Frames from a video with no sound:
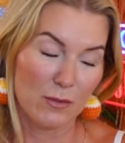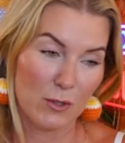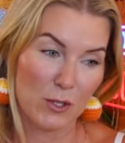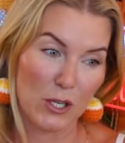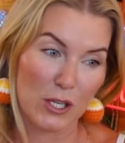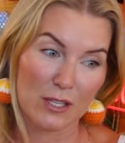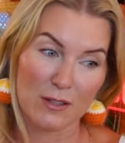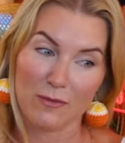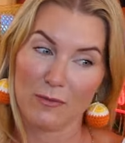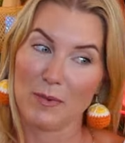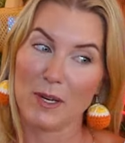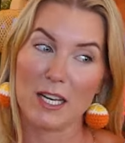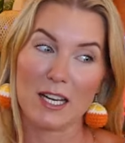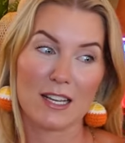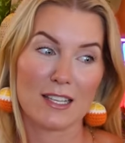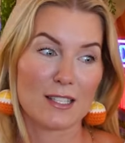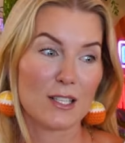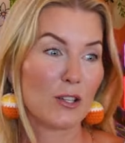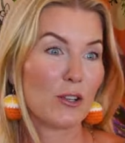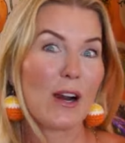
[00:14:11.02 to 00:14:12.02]
just
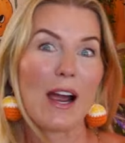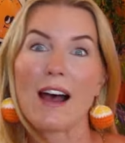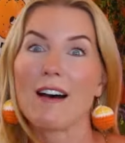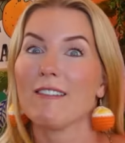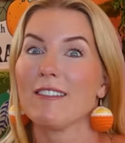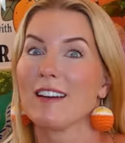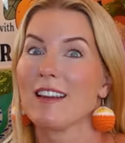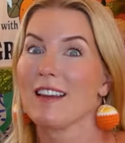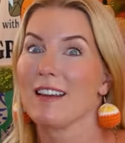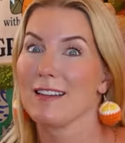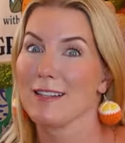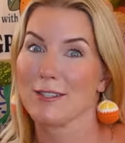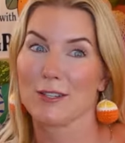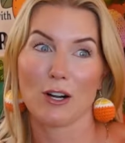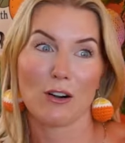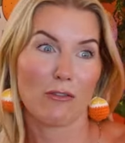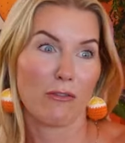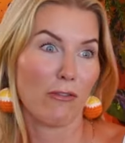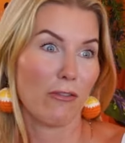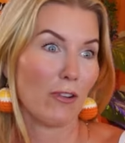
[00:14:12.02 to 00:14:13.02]
because of gravity,
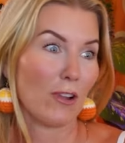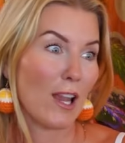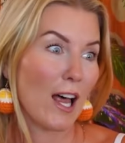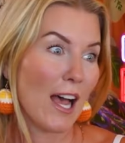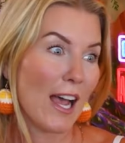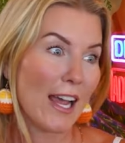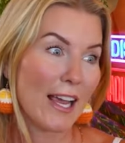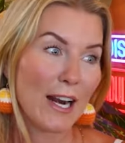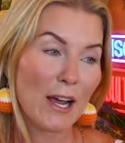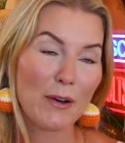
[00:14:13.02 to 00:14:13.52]
start flying